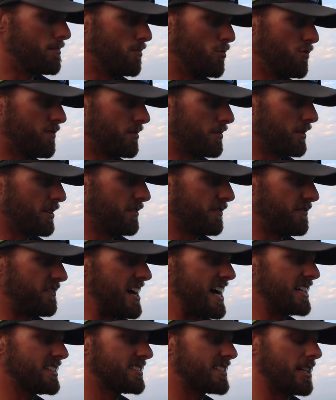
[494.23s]
moving real
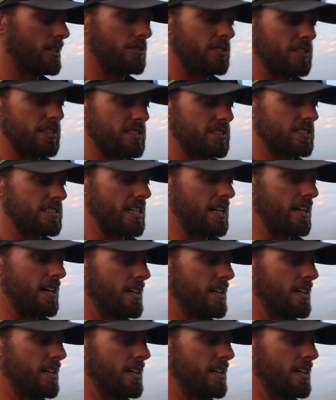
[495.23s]
fast down these